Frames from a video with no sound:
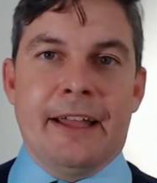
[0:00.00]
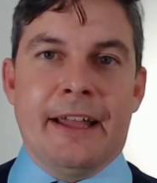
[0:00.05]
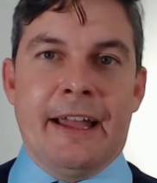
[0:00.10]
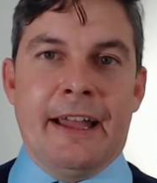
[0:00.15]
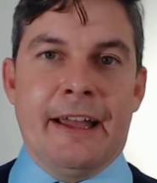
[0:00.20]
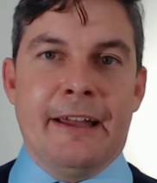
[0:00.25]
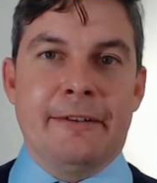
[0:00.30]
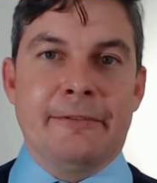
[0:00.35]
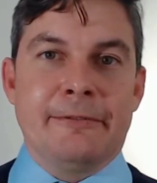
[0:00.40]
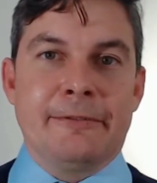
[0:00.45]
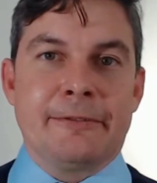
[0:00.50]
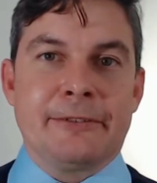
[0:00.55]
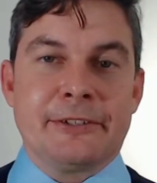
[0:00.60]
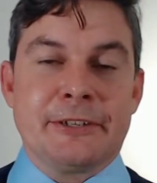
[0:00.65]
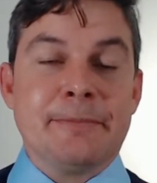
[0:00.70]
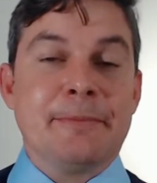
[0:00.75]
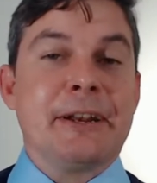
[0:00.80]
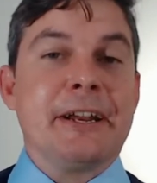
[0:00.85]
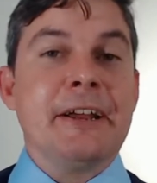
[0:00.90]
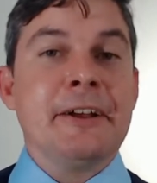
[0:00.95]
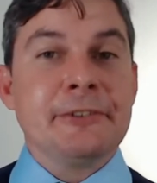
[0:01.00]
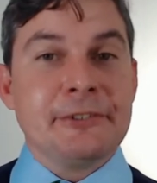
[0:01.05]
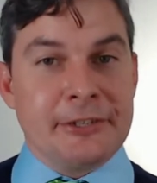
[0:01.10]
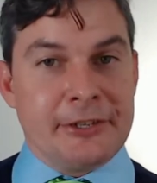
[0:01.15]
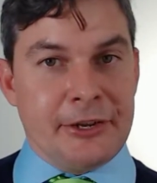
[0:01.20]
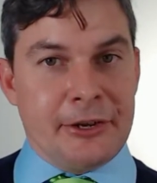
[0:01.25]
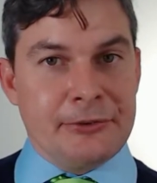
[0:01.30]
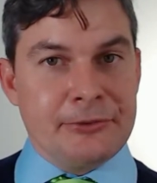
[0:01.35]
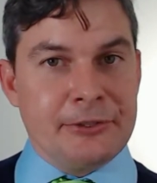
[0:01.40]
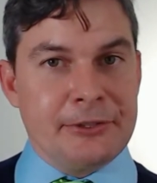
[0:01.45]
have somebody
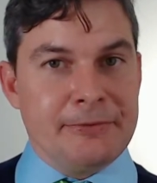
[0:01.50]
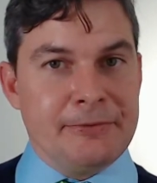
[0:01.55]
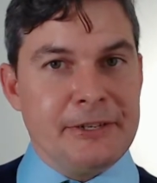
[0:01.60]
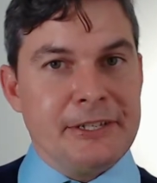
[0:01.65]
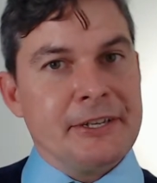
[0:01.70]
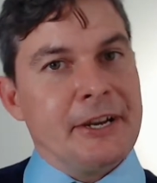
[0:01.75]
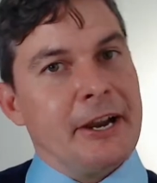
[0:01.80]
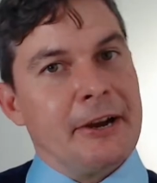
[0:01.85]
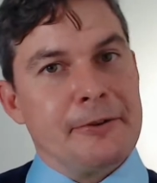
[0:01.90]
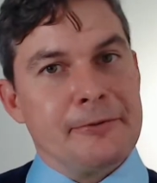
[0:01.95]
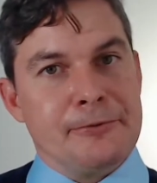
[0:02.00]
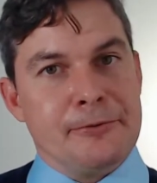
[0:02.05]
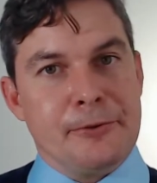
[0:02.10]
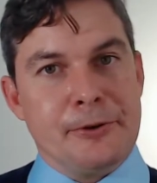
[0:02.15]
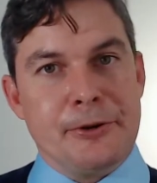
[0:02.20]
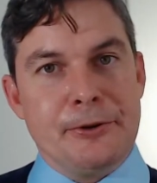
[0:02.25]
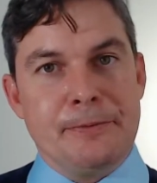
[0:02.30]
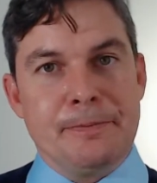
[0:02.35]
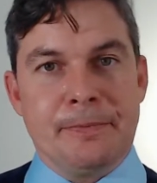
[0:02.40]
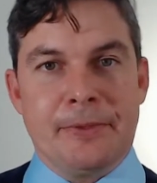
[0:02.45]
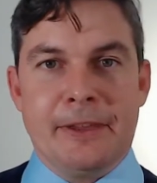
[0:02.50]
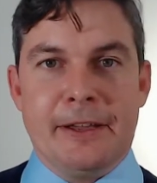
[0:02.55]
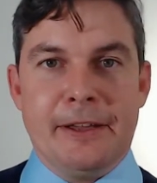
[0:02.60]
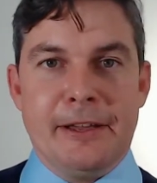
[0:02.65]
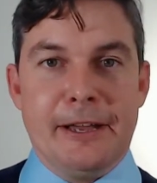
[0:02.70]
else host Vtiger for you.